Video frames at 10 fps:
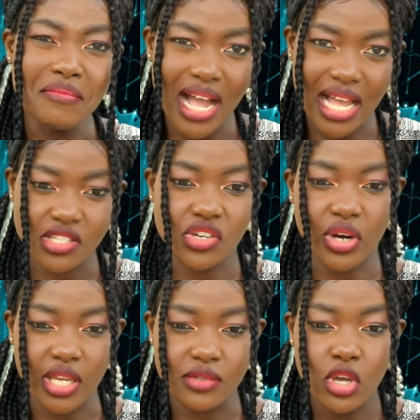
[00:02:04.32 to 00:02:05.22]
in mass
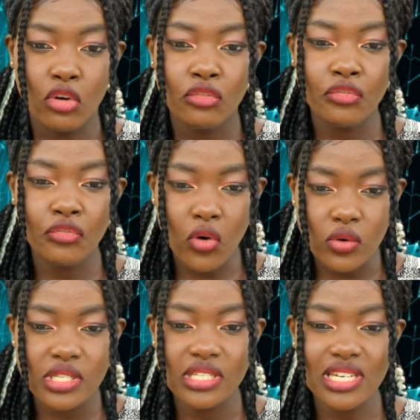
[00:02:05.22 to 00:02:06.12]
graves,
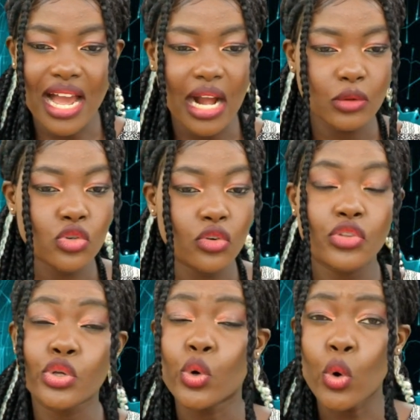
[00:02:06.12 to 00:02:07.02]
forced out
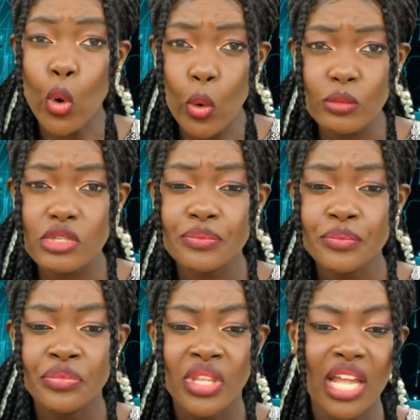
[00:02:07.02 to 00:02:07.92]
of their homes,
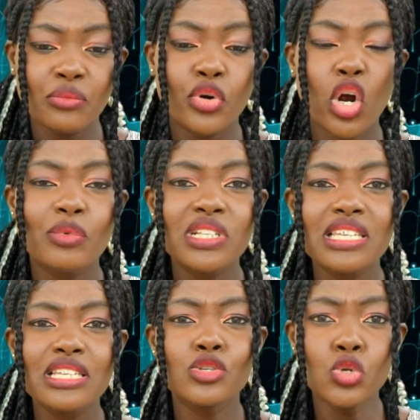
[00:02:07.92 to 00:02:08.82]
and
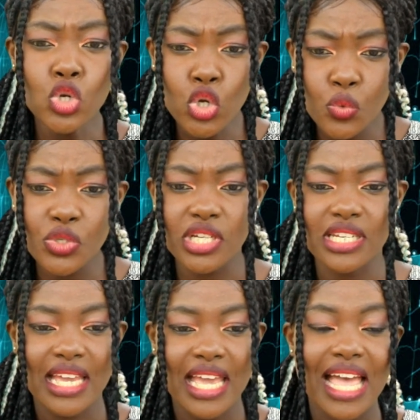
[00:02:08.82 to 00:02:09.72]
properties
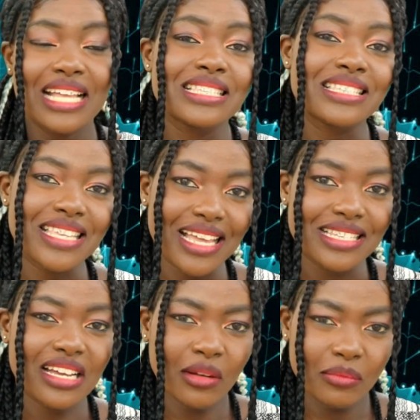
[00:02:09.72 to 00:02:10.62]
looted and
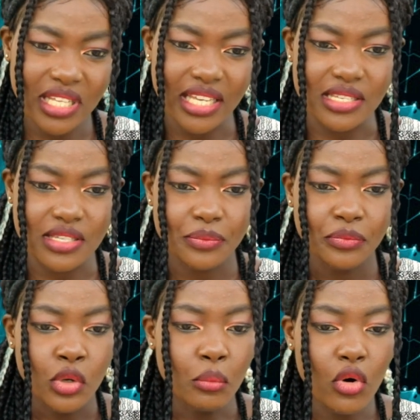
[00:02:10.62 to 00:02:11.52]
set ablaze.
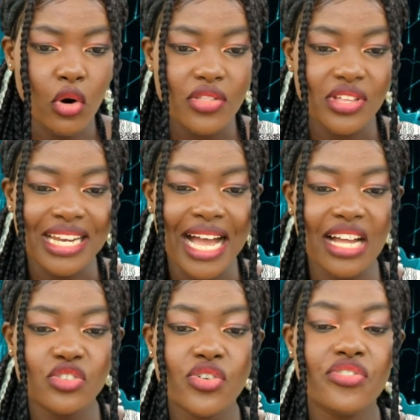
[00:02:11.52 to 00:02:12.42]
More than
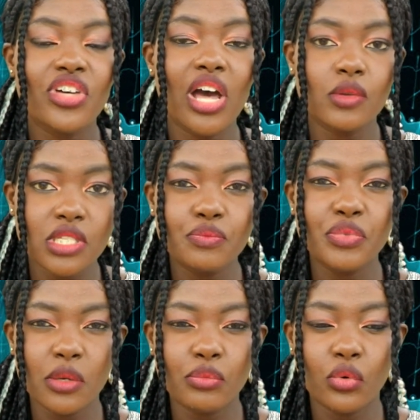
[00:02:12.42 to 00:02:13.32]

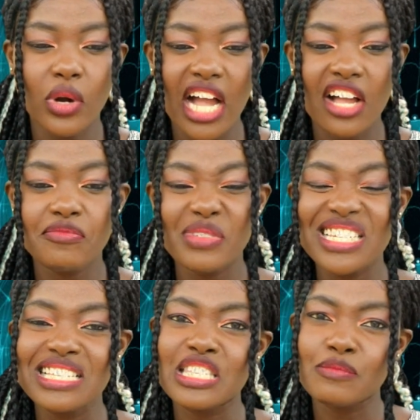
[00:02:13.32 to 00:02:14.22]
100,000 people have
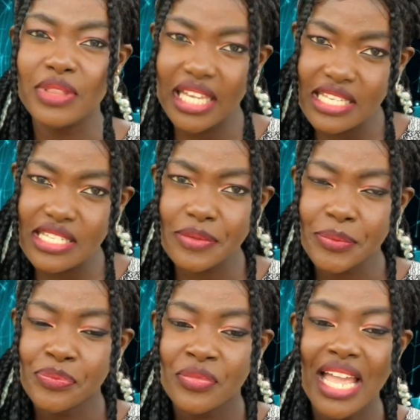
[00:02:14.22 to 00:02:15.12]
been
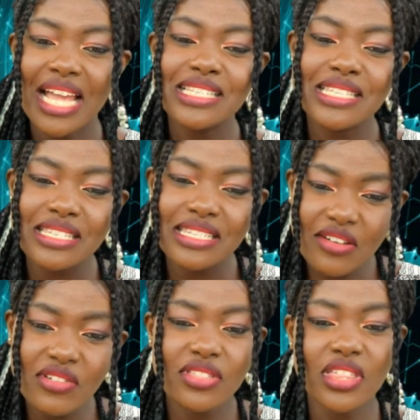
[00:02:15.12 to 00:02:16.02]
displaced and
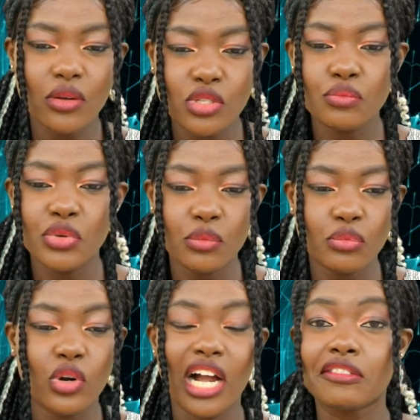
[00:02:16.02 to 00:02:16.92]
7,000
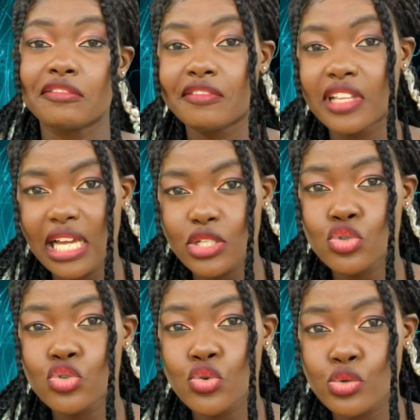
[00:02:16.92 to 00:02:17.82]
people have fled
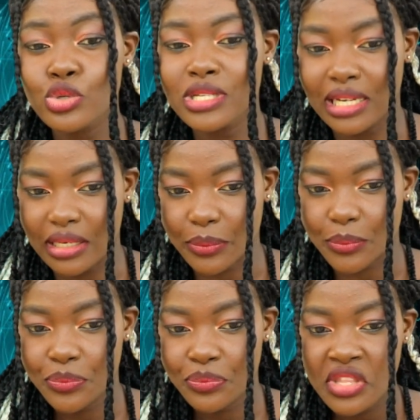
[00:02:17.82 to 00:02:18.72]
to
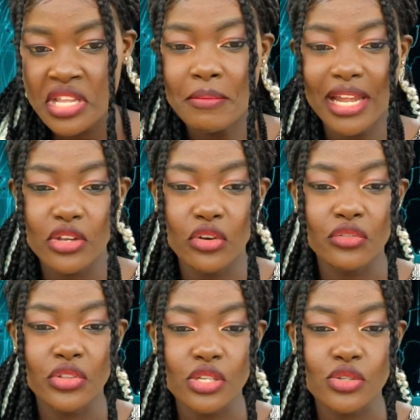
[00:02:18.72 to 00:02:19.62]
Sudan. Many
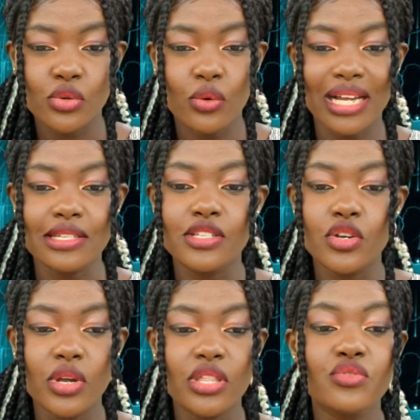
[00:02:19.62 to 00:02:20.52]
of those who are
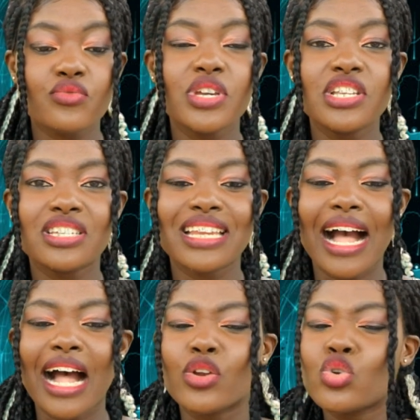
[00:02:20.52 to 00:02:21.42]
still in the
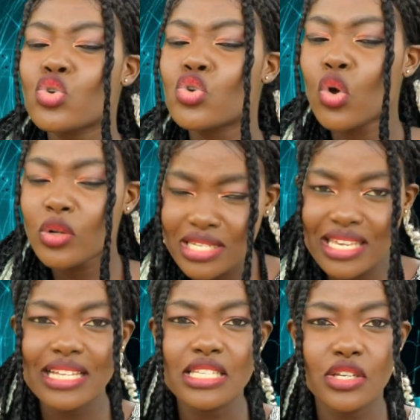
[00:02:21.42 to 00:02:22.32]
region are
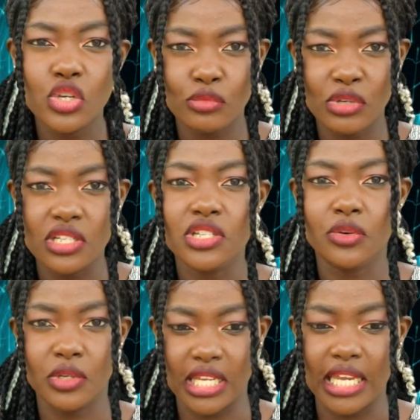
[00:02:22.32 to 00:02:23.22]
not getting
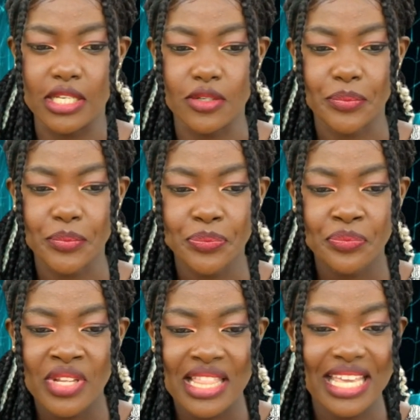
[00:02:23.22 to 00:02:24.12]
humanitarian aid.
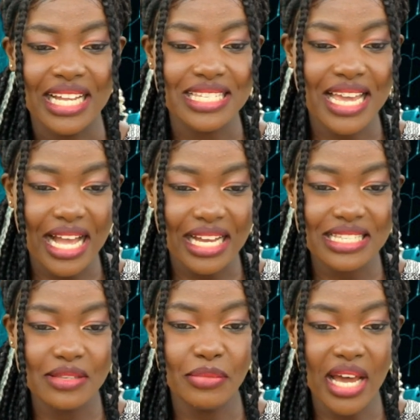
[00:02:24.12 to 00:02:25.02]
The
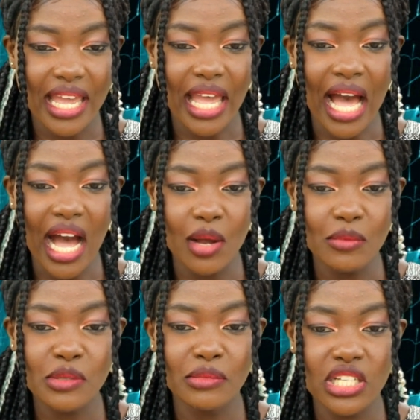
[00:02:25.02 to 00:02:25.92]
attacks by
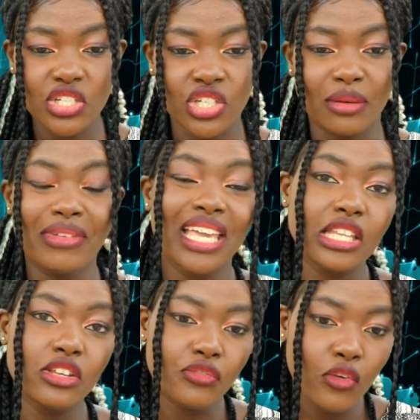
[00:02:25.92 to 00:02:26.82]
armed militia
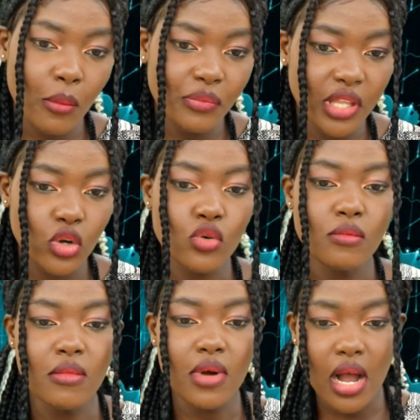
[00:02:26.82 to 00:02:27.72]
made from the
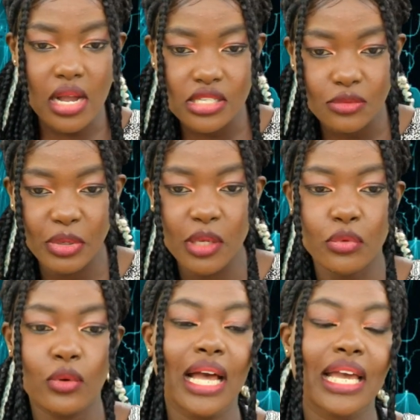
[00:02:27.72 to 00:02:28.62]
Gumuz
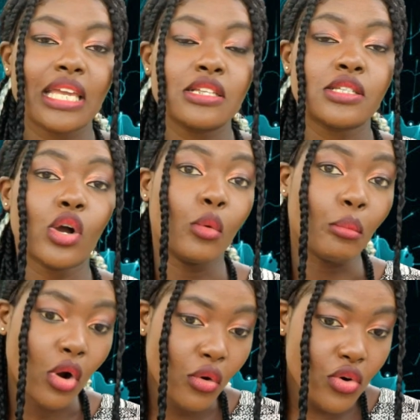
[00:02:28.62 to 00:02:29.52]
people against the
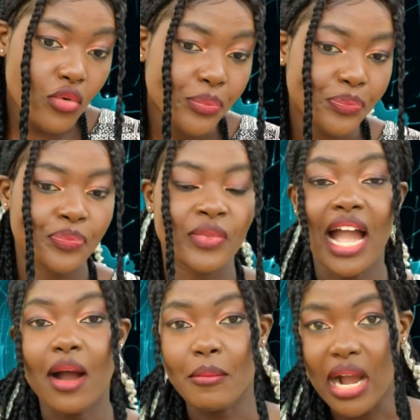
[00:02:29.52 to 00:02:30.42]
Omoro,
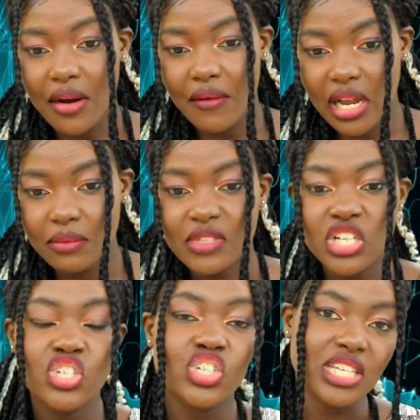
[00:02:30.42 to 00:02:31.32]
Amhara,
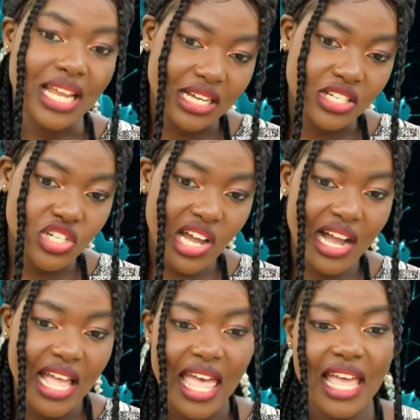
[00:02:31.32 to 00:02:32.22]

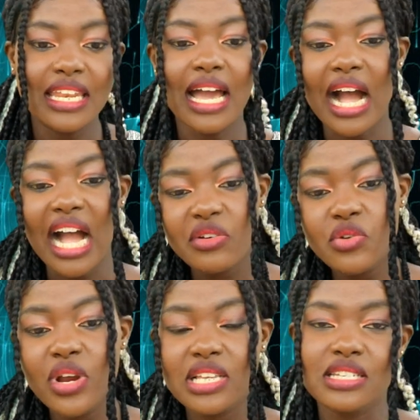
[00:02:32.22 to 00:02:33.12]
Shinasha, and
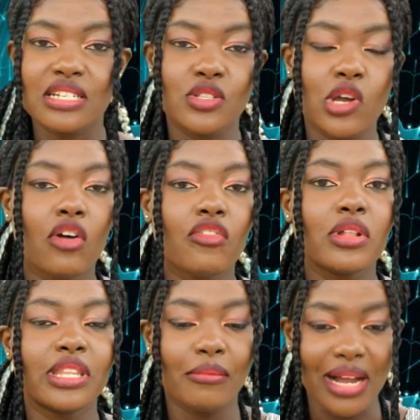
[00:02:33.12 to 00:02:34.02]
Ari residents
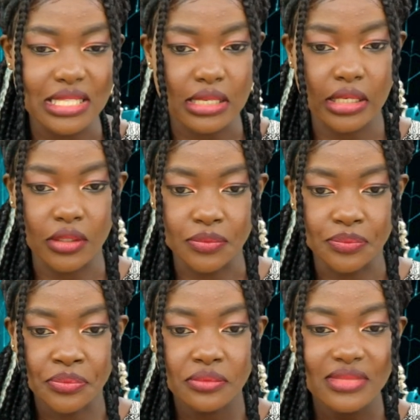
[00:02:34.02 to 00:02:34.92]
of the Matakel
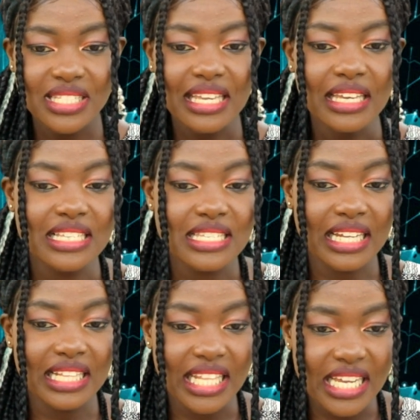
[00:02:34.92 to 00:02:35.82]

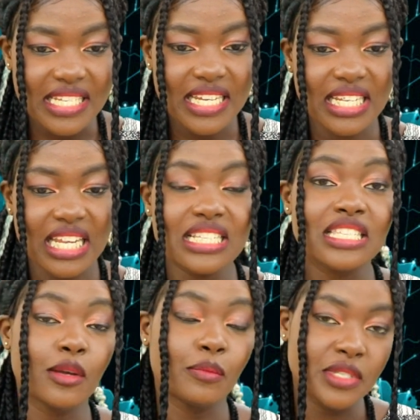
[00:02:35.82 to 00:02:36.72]
escalated in
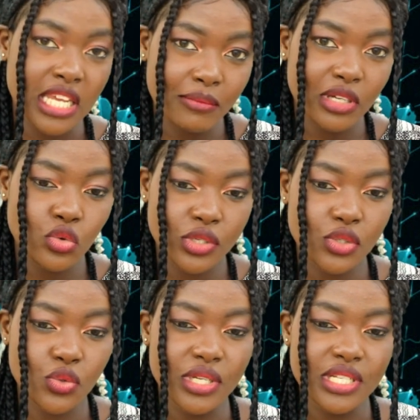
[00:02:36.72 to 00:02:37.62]
September
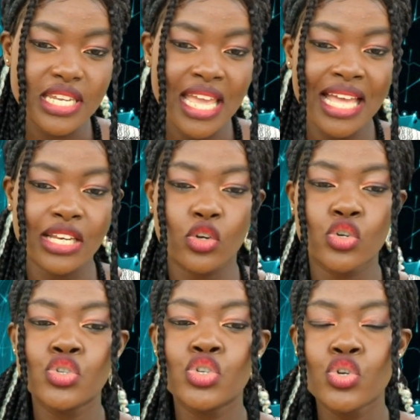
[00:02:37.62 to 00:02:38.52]
2020 and
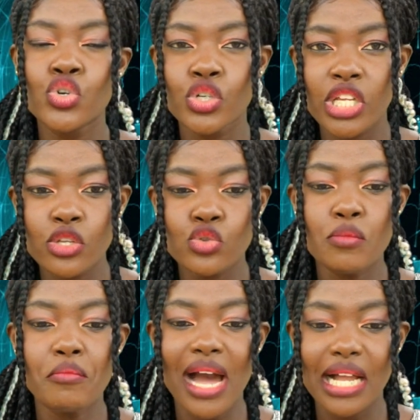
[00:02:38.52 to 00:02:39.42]
continuing
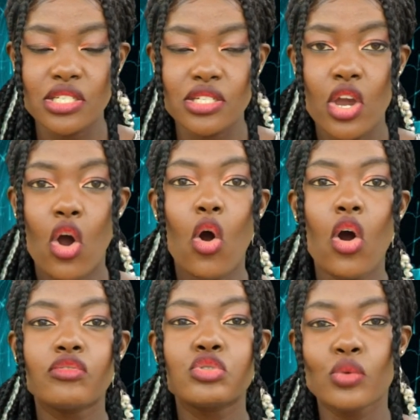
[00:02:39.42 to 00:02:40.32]
into March
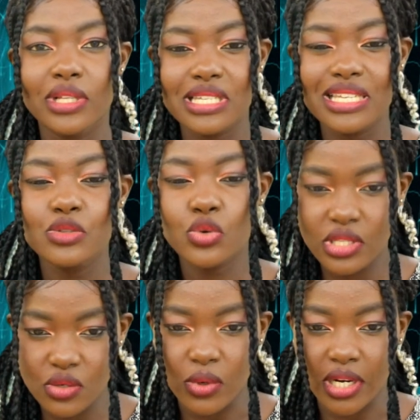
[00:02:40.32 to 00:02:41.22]
of
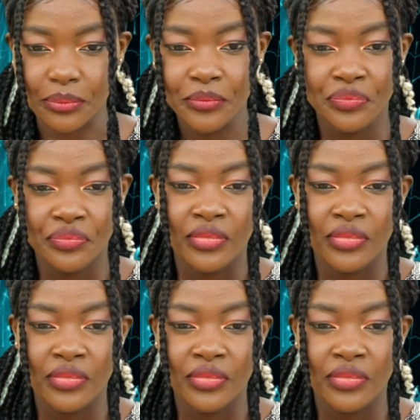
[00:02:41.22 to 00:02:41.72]
2021.